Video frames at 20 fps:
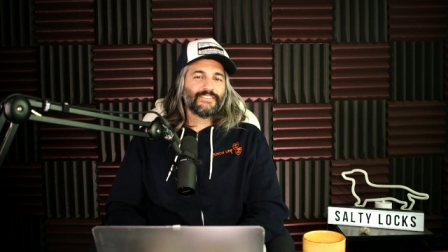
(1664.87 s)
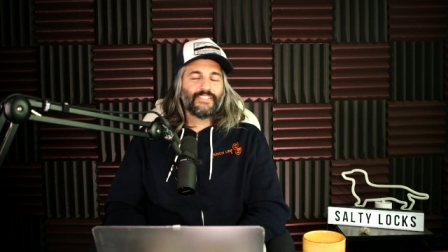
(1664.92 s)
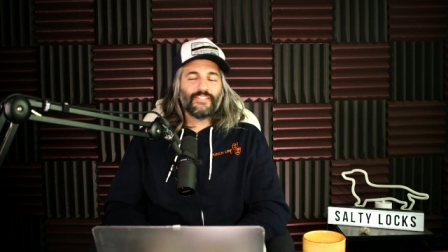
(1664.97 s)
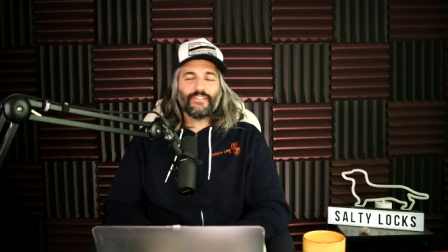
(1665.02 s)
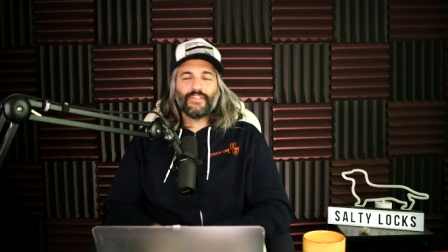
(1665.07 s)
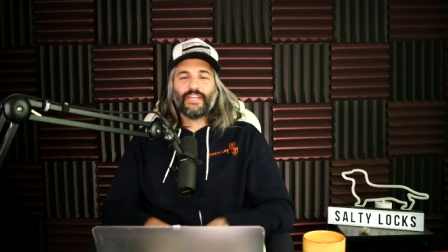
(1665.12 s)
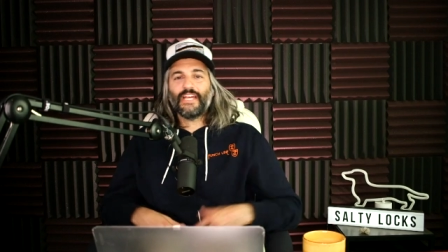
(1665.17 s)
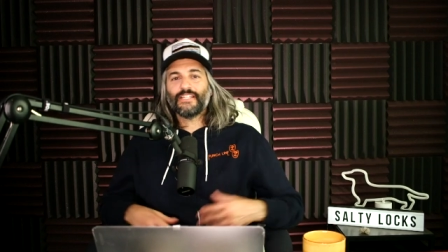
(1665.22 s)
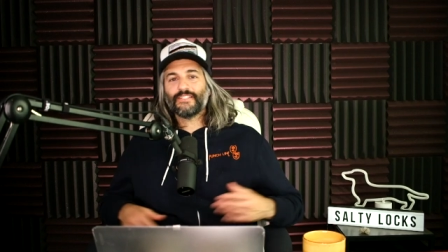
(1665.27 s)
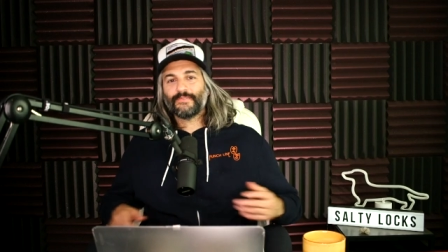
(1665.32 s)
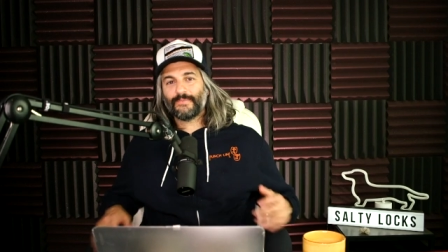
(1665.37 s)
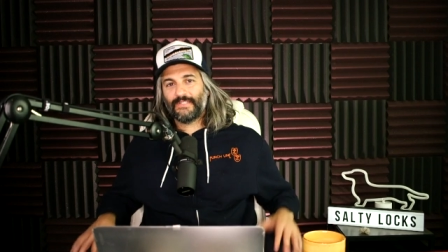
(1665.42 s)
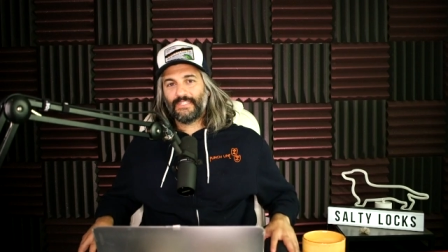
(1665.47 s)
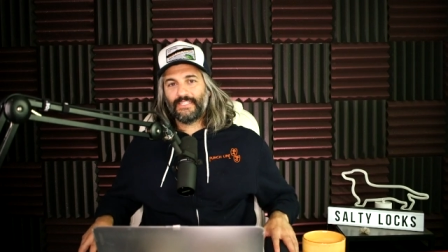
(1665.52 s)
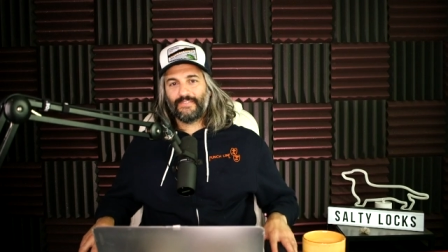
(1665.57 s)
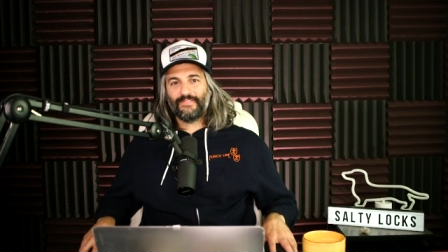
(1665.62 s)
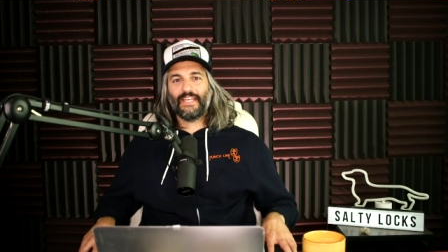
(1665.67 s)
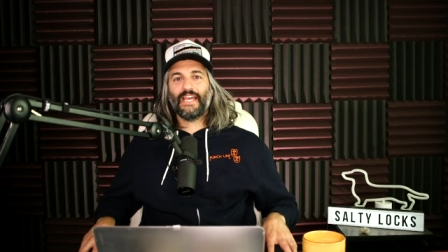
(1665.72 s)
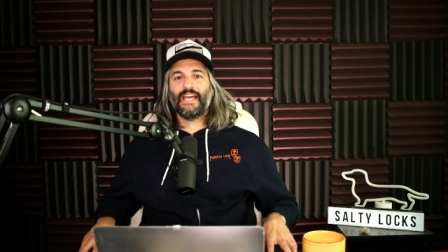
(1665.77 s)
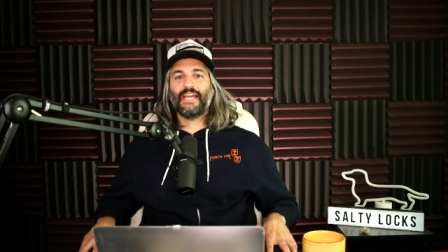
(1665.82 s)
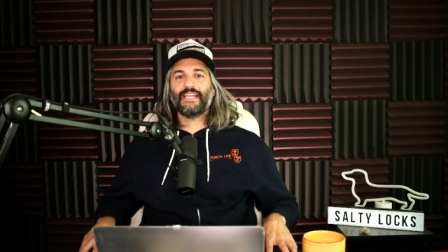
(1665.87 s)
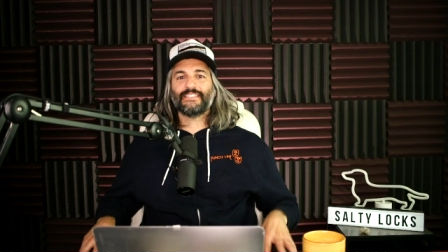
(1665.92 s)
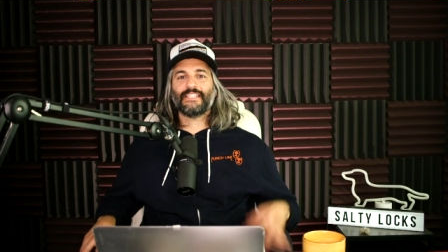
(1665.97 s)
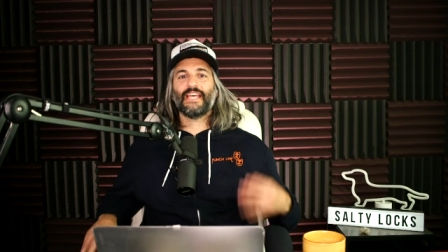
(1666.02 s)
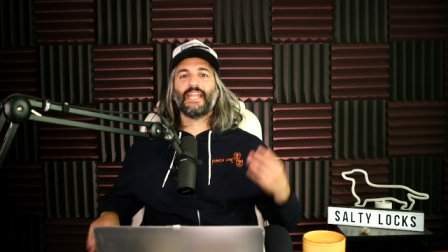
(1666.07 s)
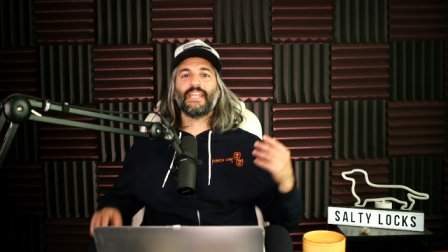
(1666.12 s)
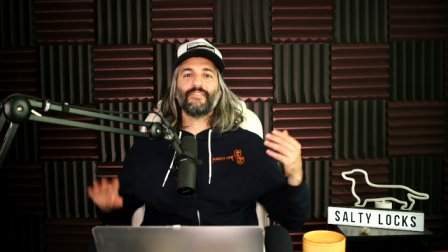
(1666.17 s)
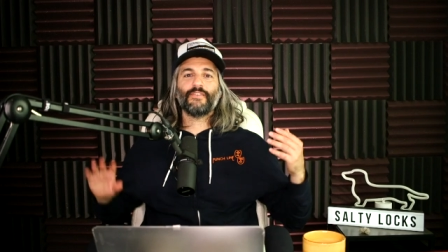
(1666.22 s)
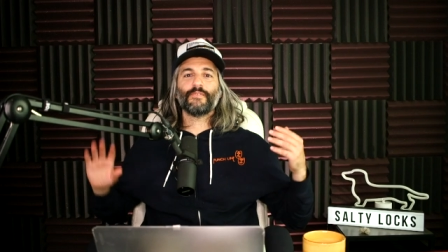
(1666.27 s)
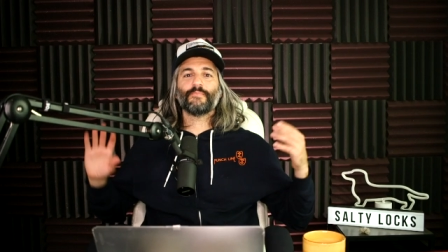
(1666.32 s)
Do you guys believe that? Is
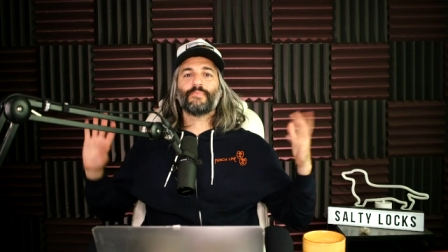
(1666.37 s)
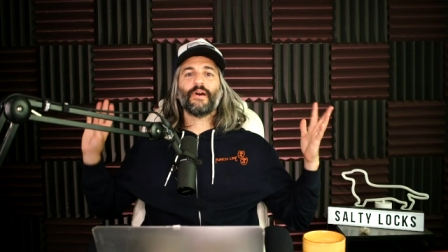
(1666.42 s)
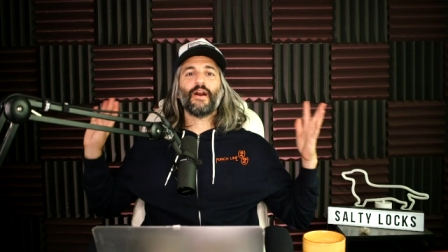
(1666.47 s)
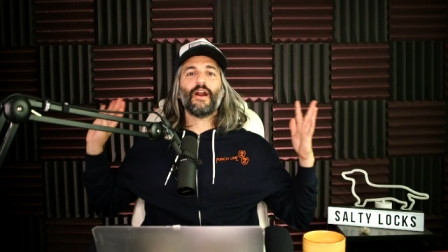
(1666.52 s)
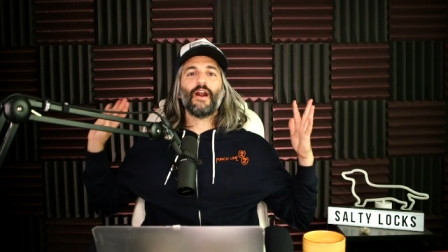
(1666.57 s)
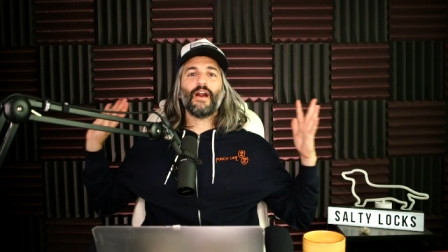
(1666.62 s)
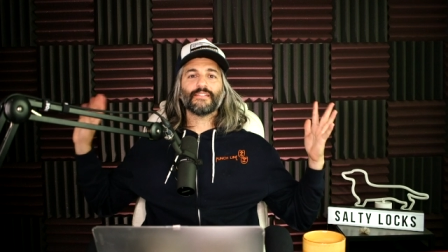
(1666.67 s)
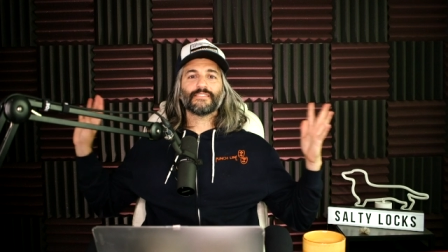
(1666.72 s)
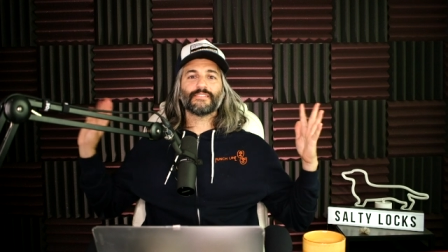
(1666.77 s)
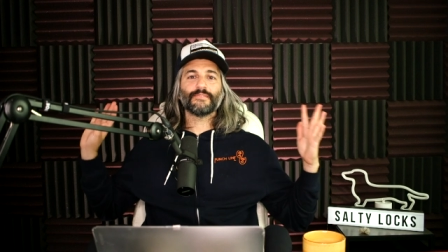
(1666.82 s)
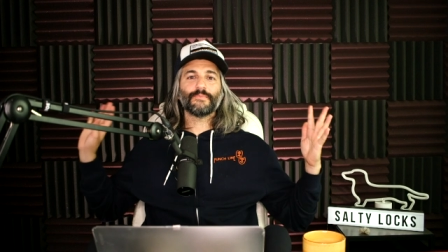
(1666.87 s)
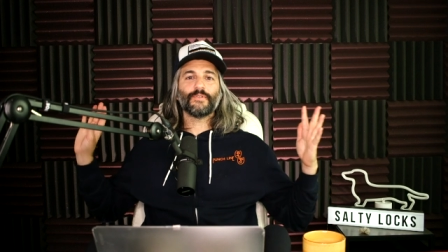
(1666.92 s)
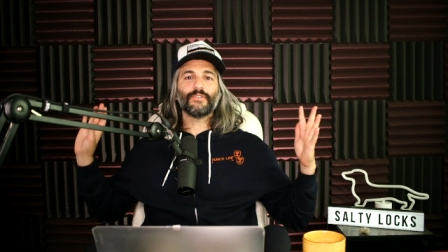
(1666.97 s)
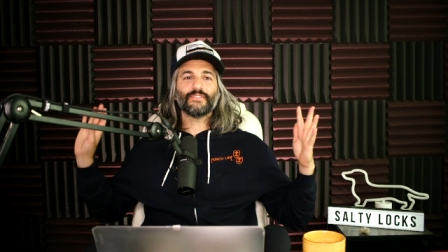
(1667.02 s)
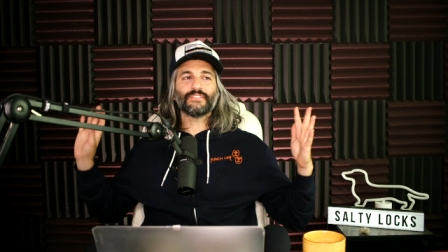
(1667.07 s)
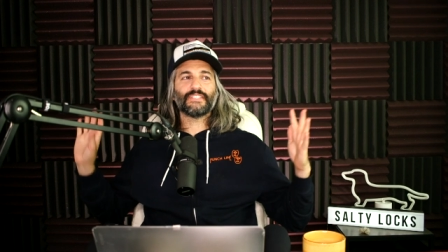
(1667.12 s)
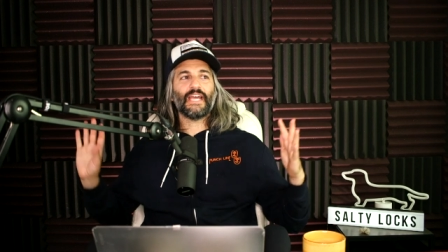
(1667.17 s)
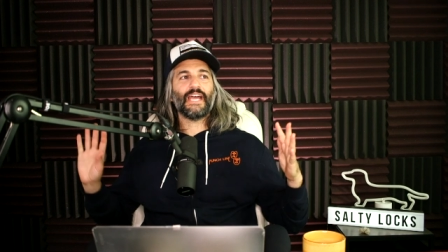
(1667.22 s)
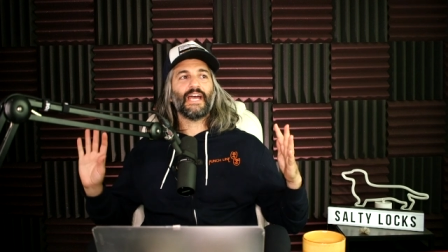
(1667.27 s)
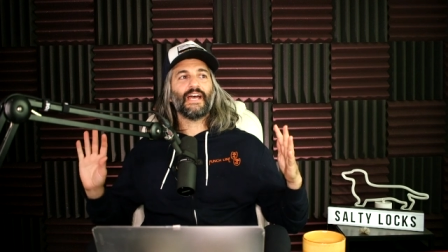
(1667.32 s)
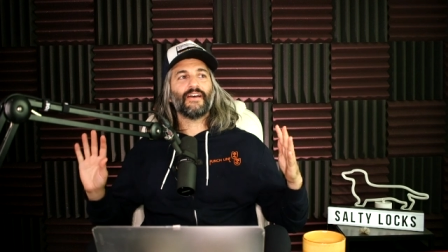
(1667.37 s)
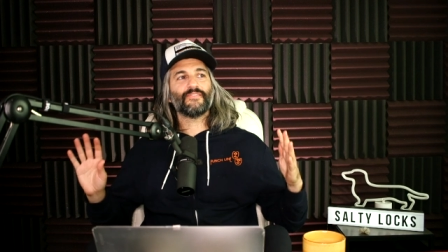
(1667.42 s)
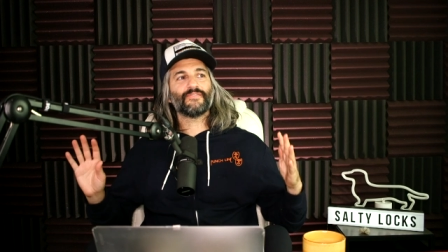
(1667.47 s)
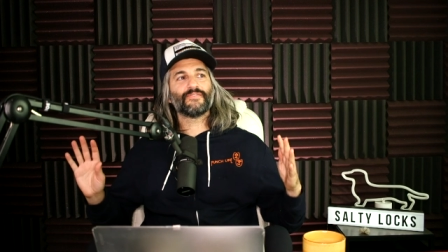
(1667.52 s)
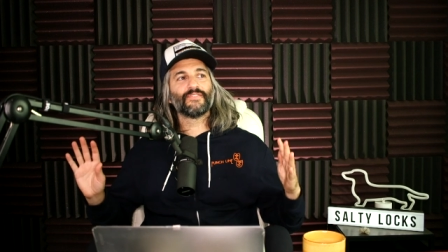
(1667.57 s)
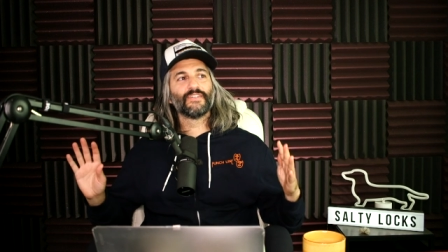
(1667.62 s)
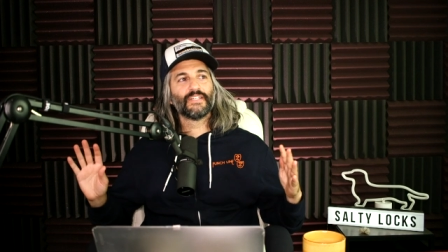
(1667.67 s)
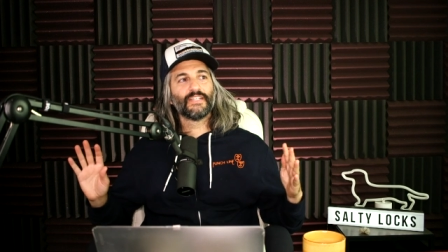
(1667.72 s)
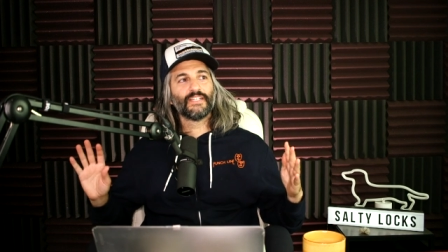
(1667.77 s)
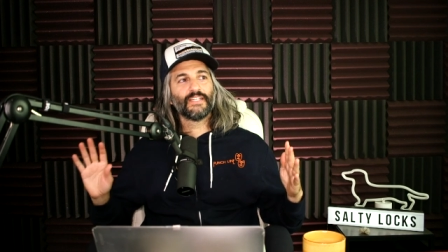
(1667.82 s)
that even possible to have
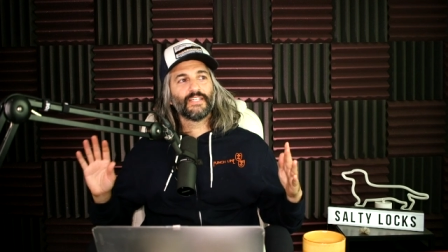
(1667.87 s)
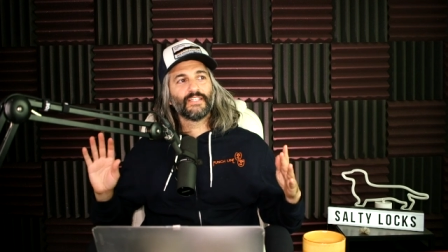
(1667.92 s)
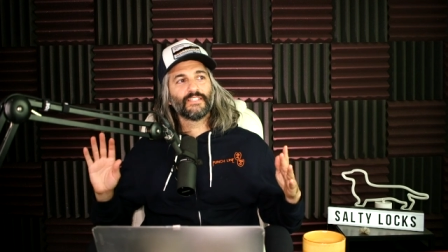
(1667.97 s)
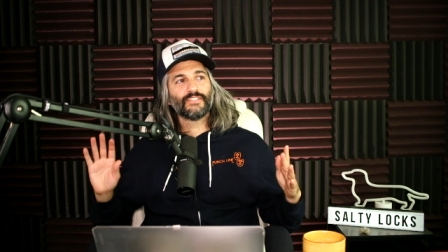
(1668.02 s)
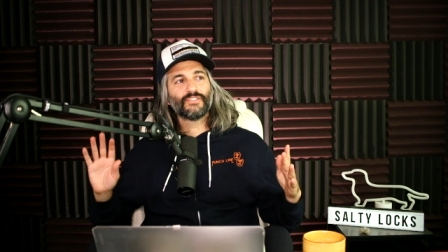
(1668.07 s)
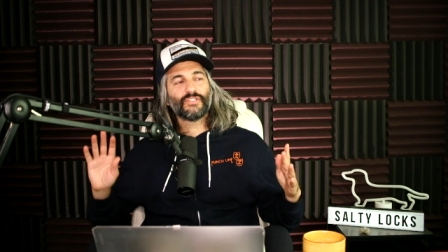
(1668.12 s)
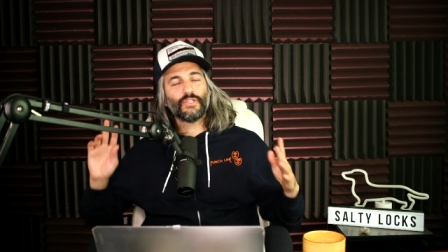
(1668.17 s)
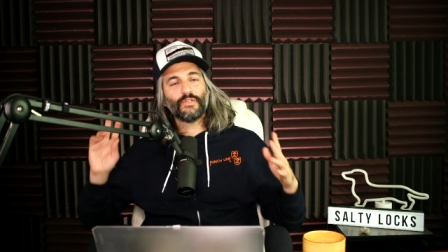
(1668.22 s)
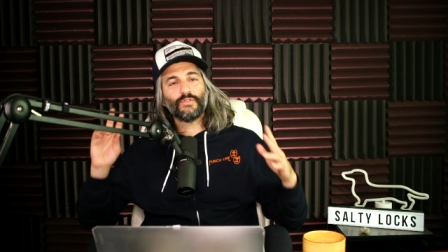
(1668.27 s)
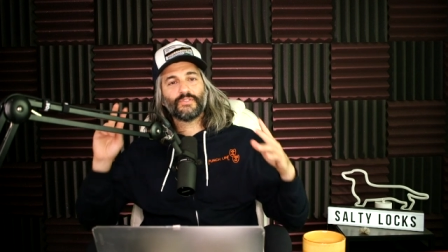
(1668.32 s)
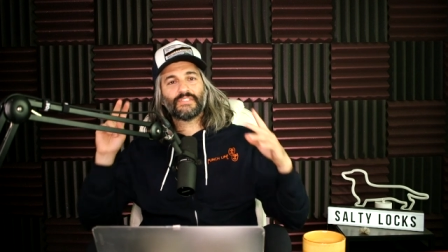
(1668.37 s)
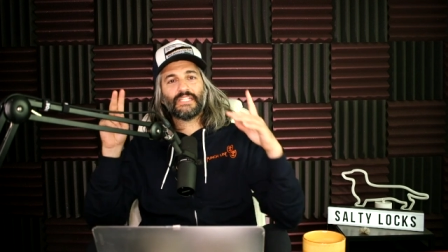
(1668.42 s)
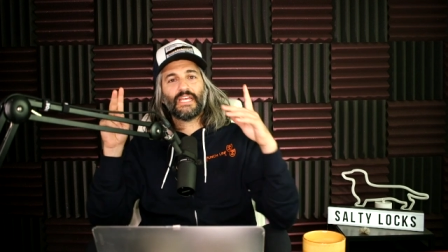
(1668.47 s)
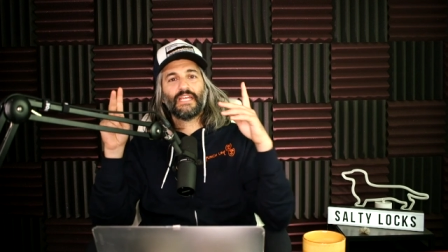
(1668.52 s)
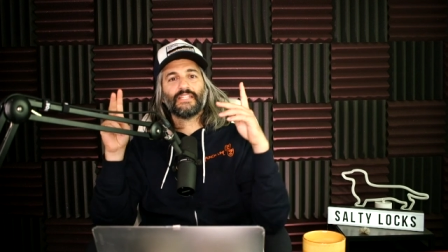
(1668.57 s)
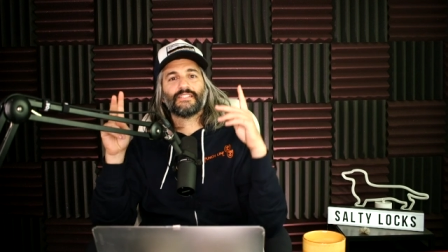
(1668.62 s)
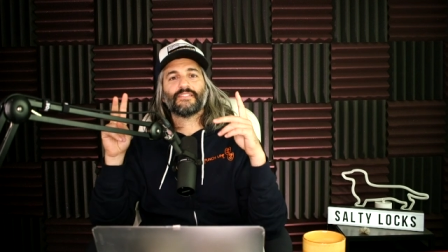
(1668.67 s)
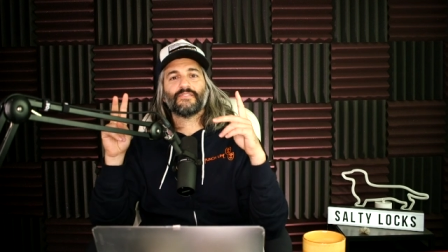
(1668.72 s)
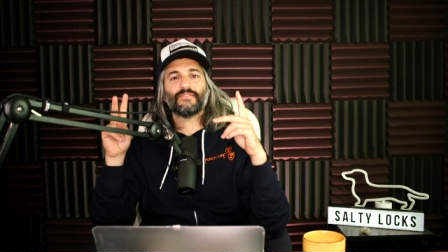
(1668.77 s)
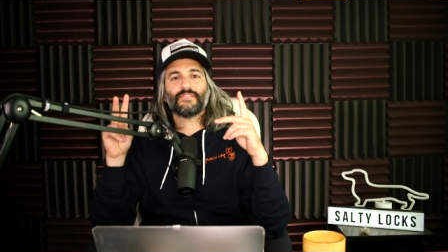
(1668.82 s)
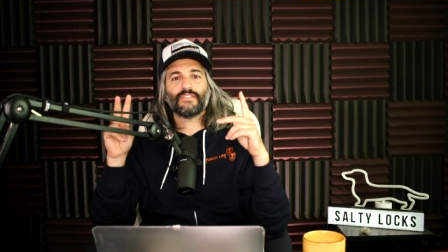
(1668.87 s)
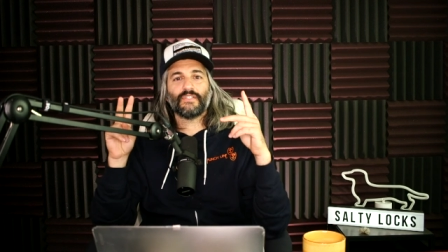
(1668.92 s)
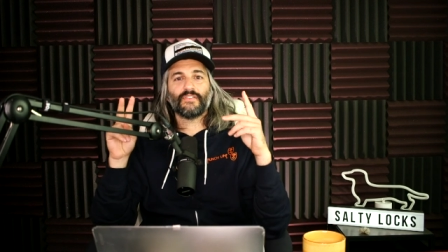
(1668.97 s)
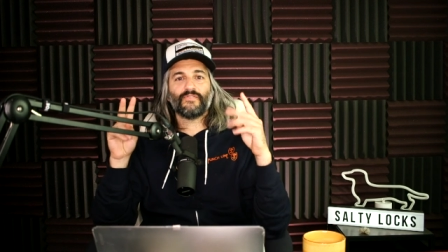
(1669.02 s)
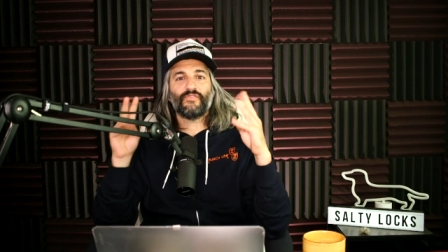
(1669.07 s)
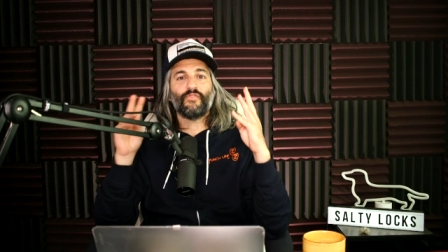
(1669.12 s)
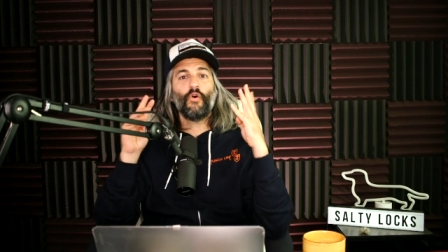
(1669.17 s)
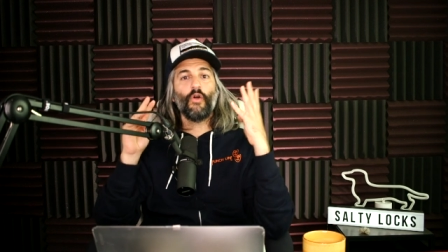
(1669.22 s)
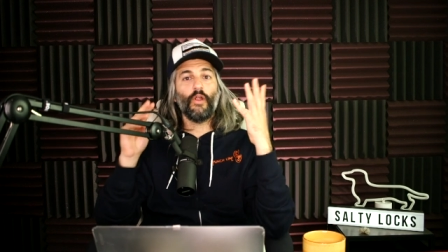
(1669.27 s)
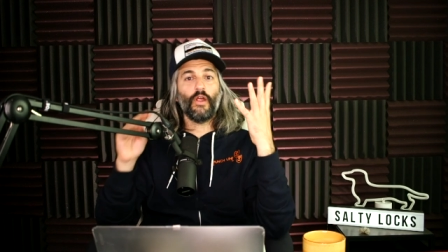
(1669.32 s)
2 sets of
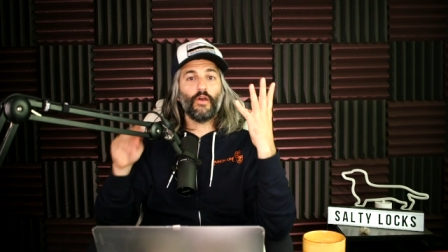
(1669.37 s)
4?